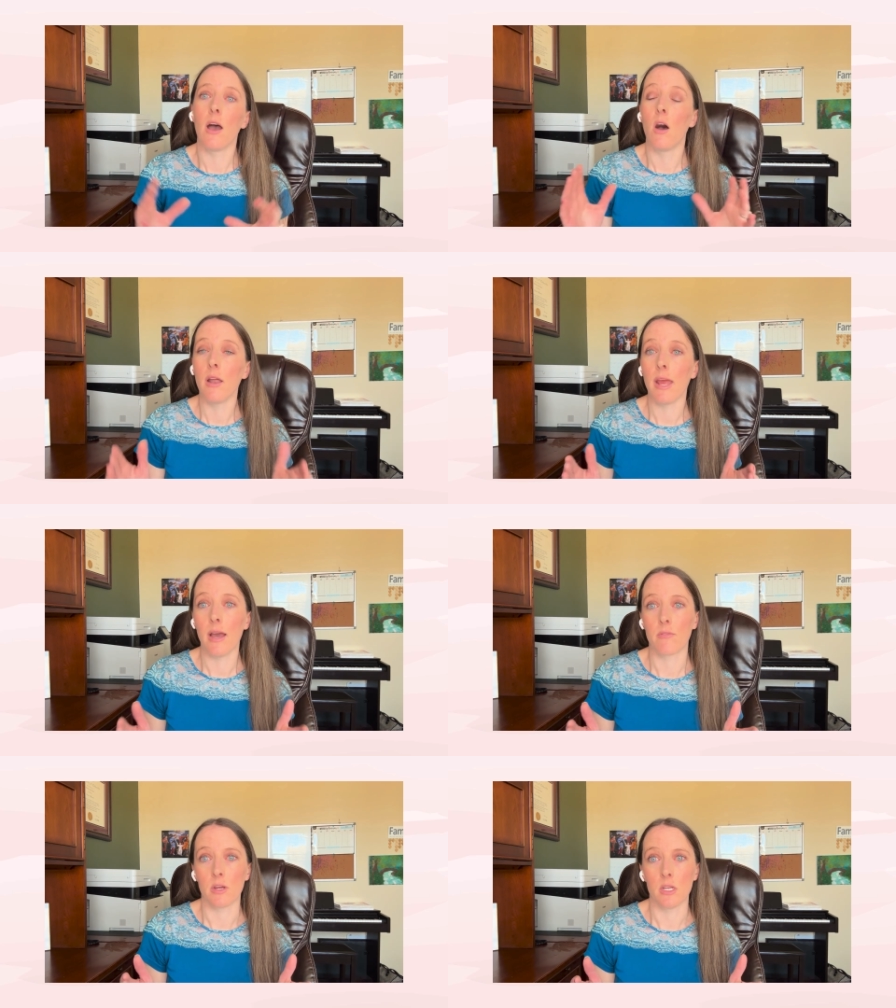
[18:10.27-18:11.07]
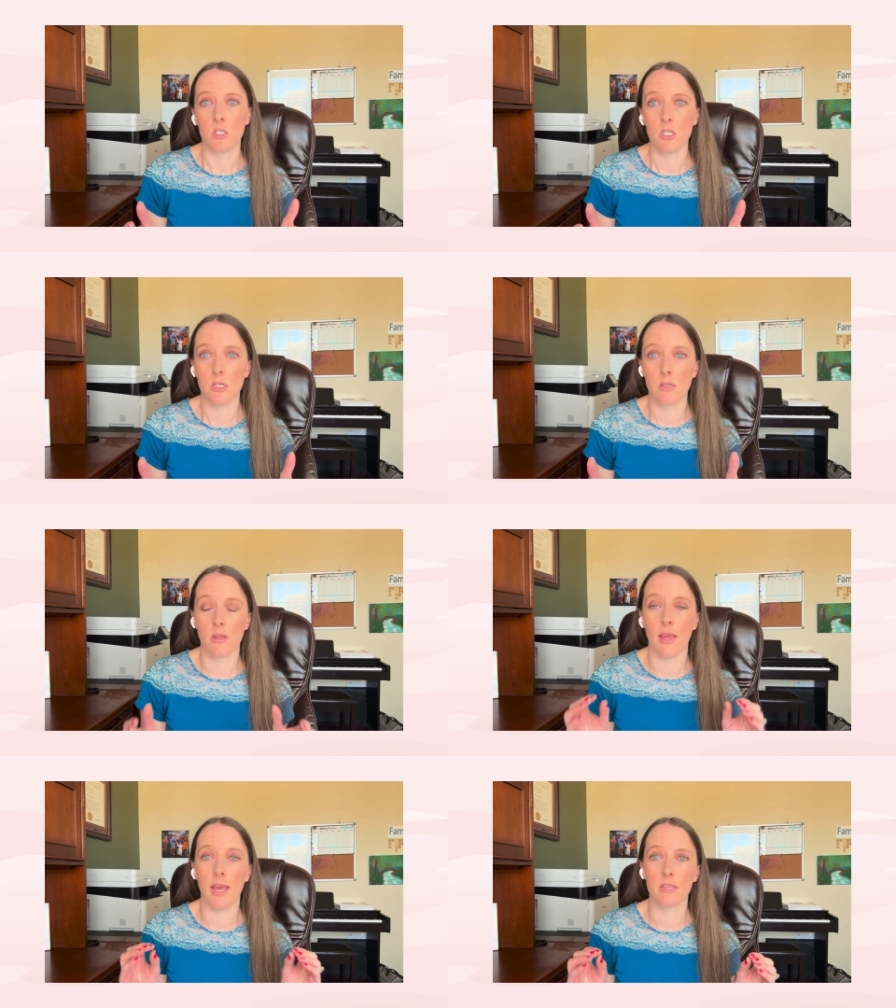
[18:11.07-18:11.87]
on average,
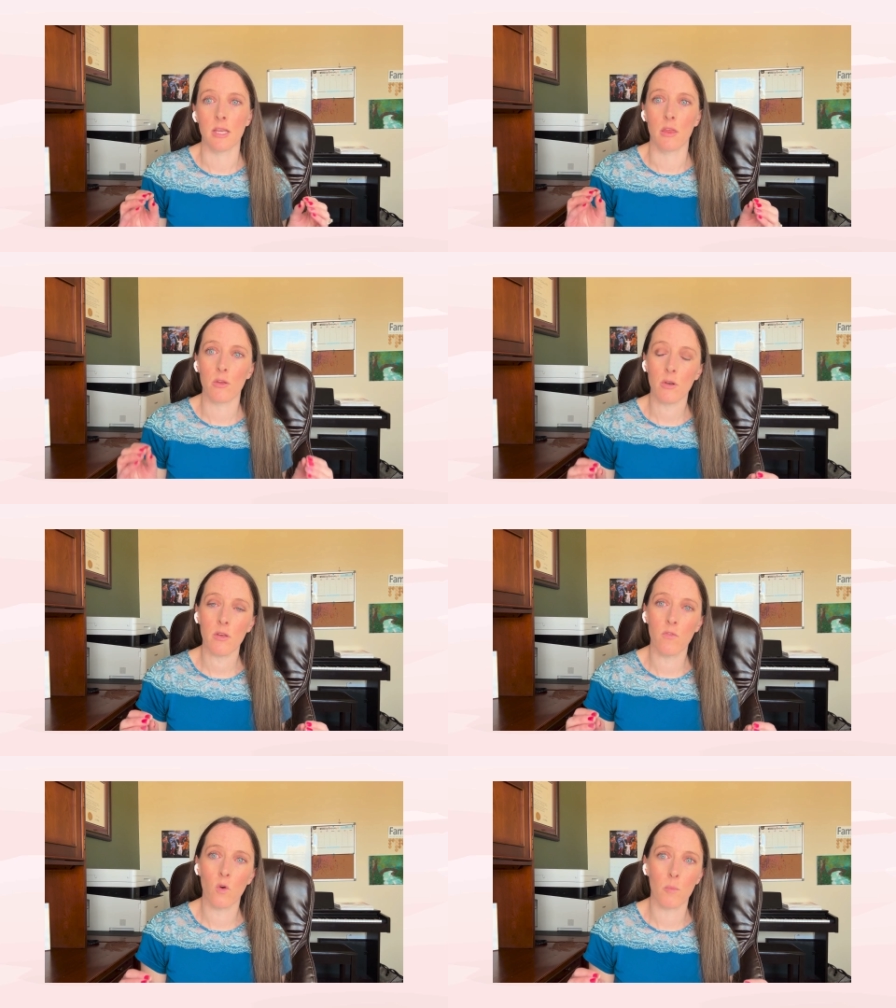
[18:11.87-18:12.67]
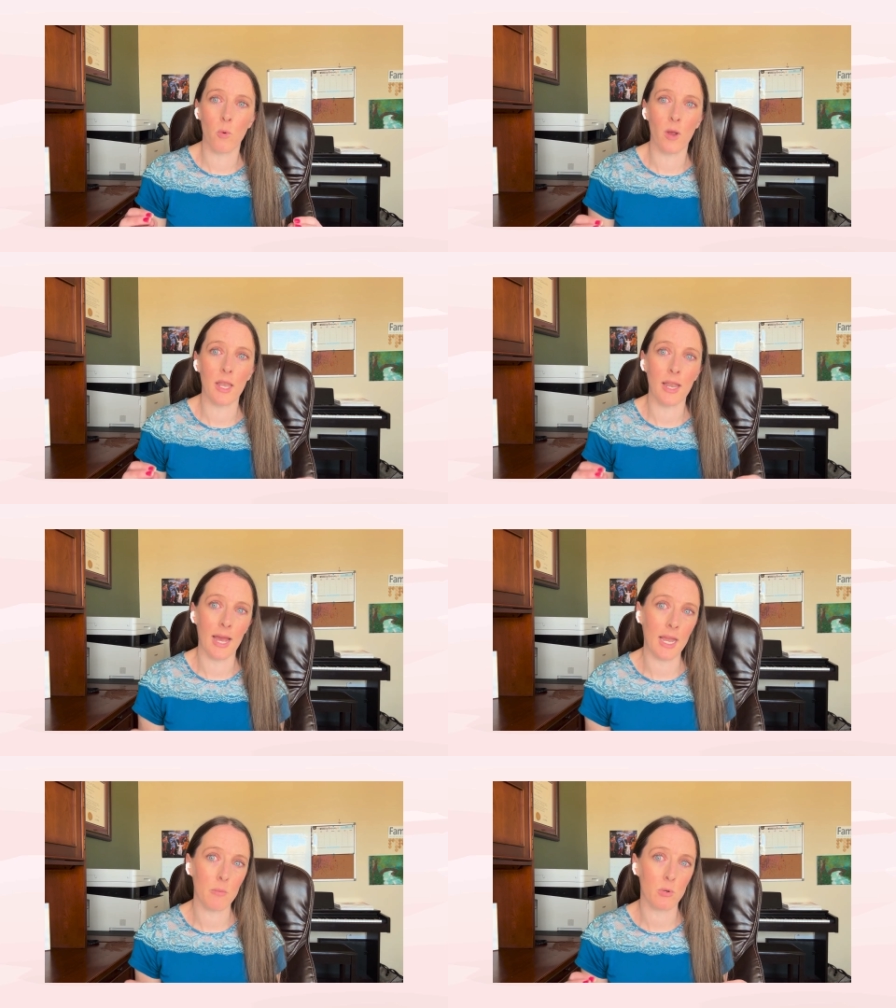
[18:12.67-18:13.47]
has a
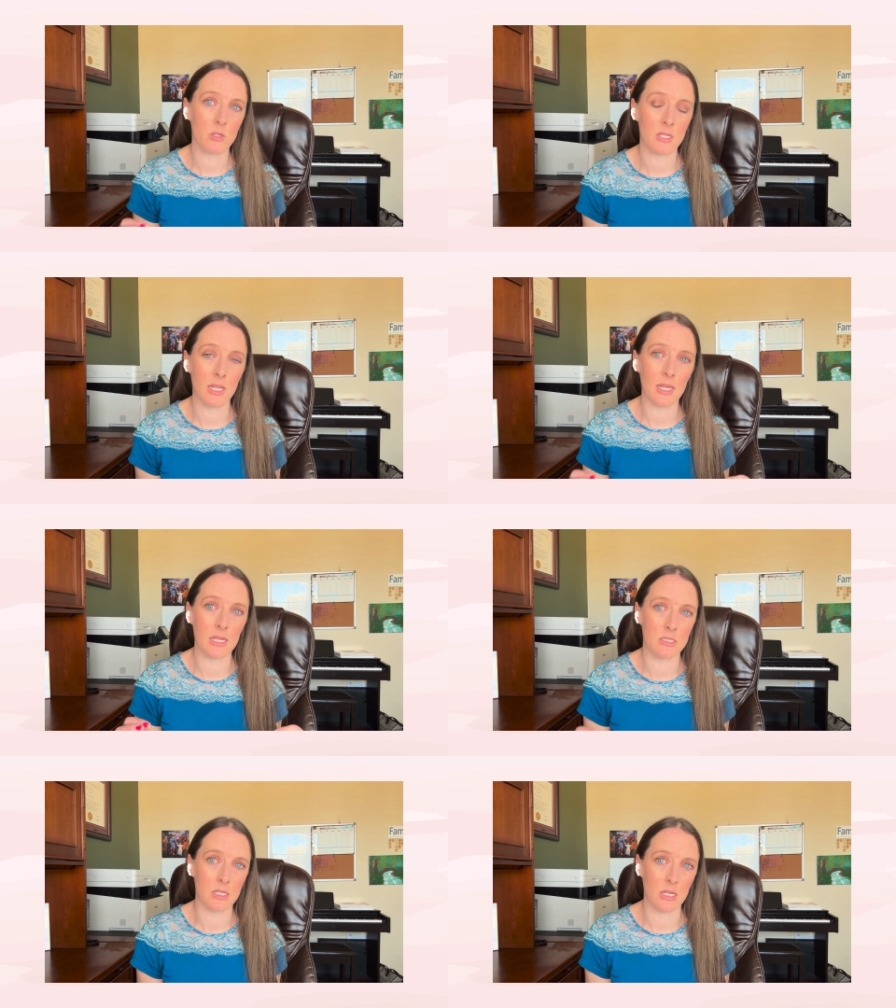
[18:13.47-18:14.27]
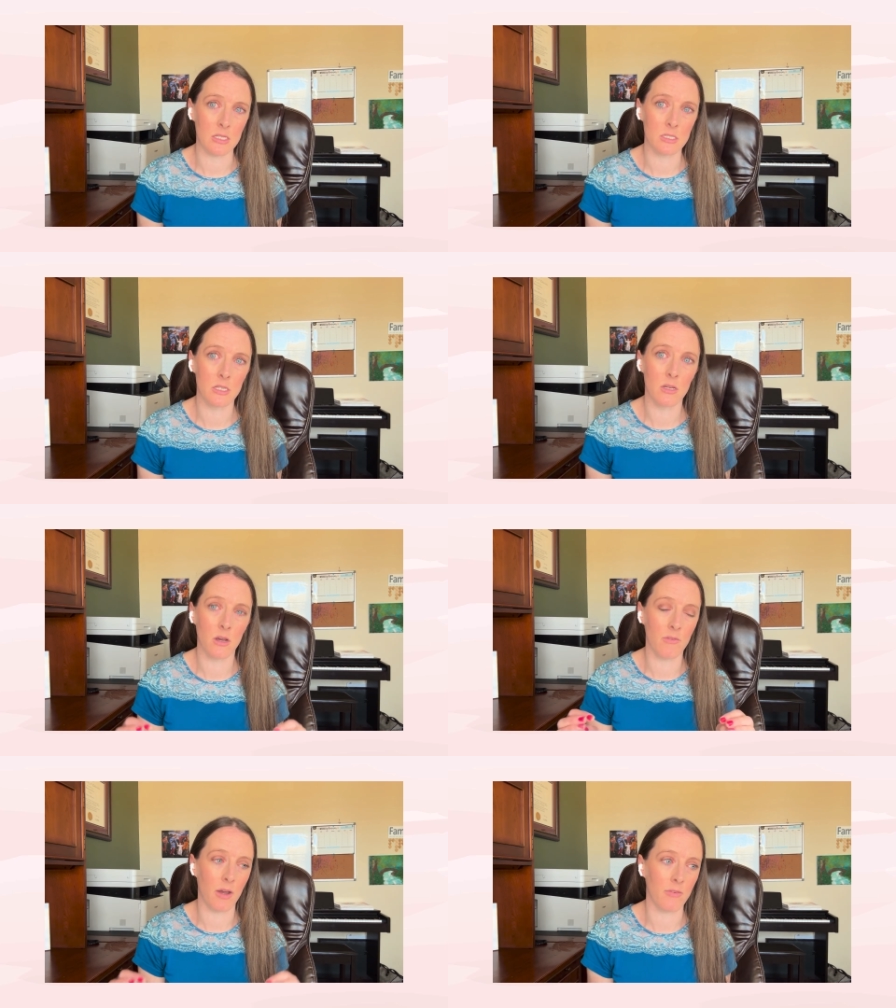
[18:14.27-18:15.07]
34.9% incidence
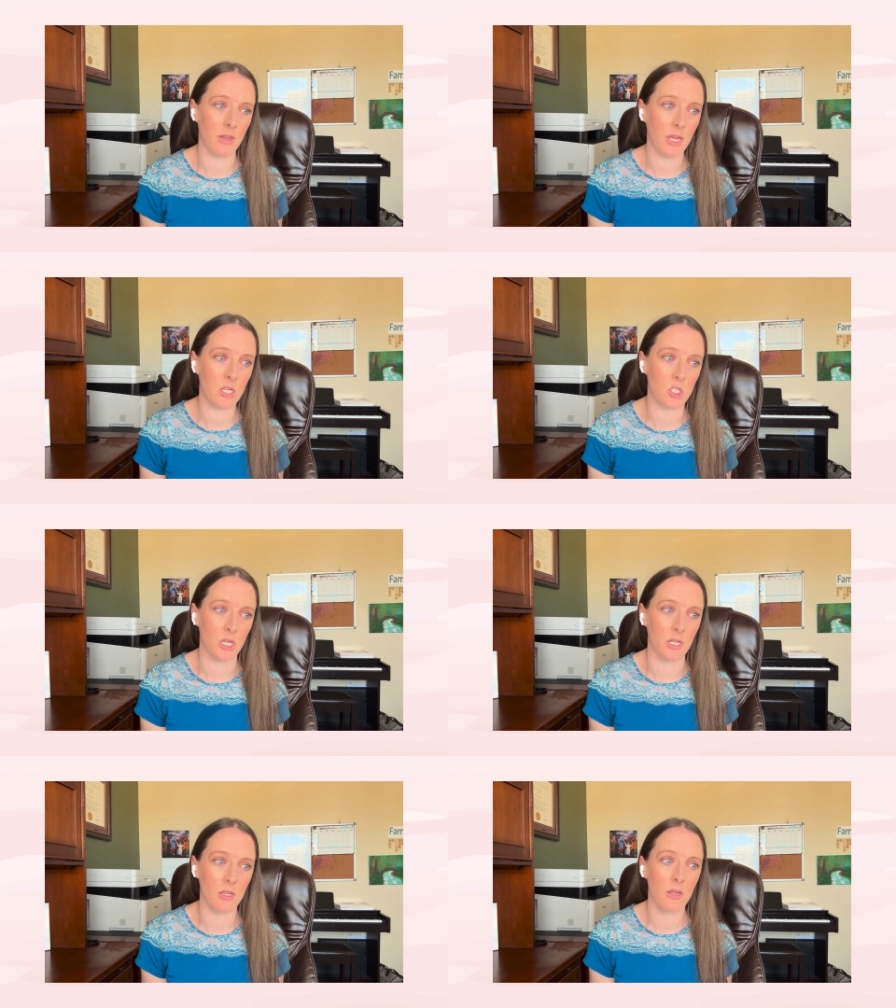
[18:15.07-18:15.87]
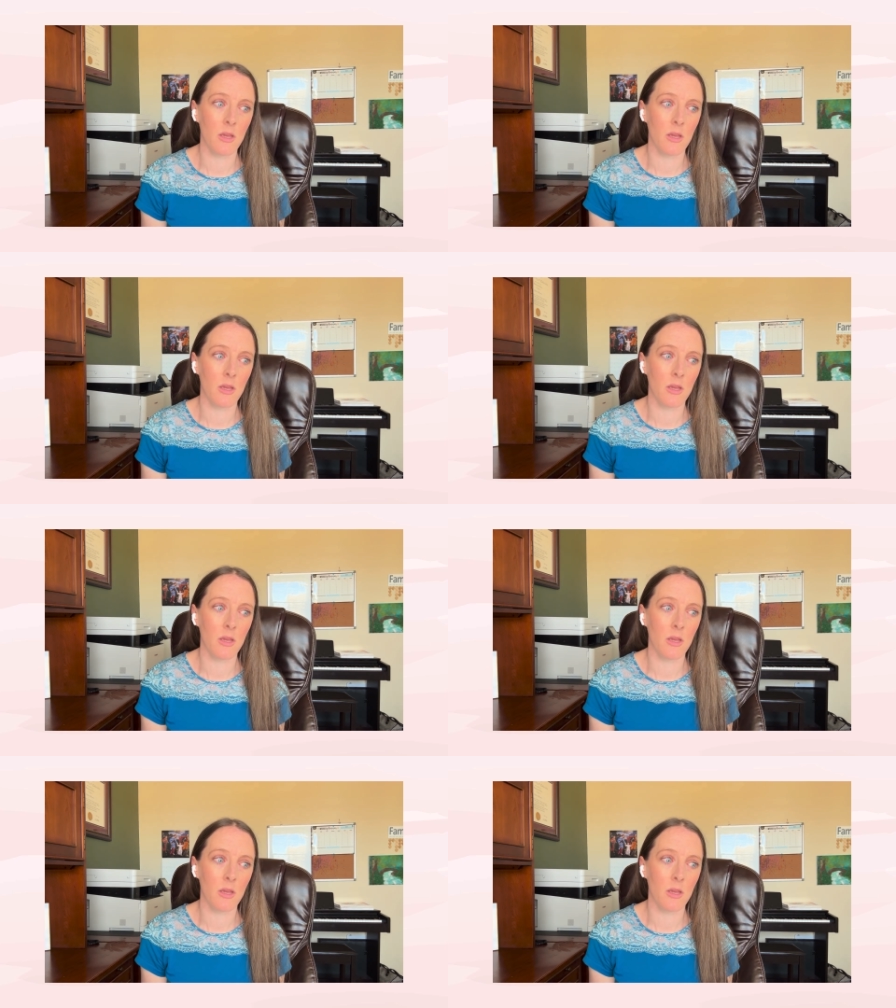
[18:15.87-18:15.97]
of ovulation,